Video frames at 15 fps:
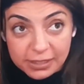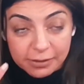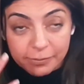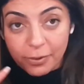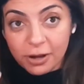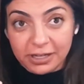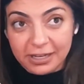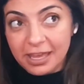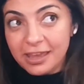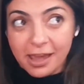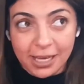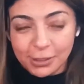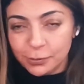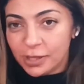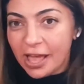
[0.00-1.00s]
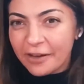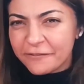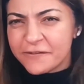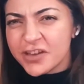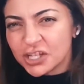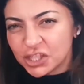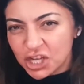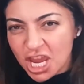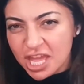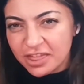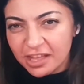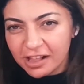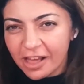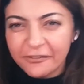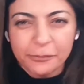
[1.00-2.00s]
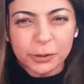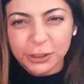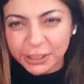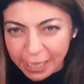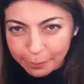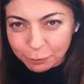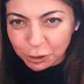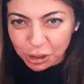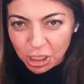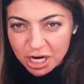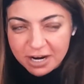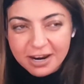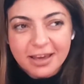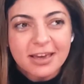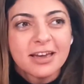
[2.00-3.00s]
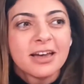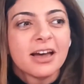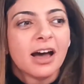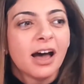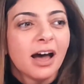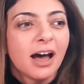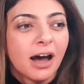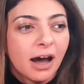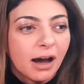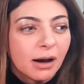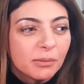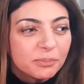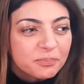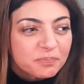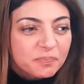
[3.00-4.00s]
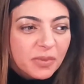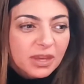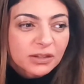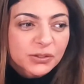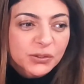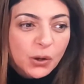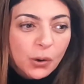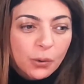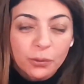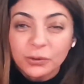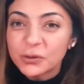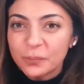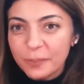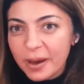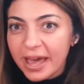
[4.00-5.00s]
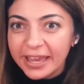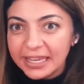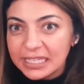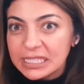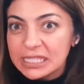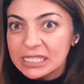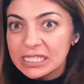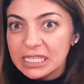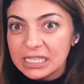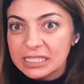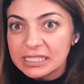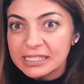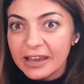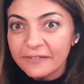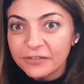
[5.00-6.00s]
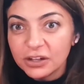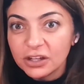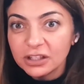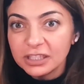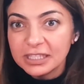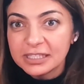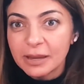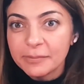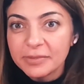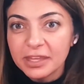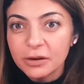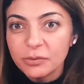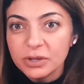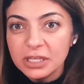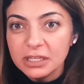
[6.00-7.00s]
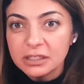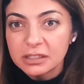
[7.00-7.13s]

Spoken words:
embodied AIs will have vision, they'll have perception. So bias is definitely something we need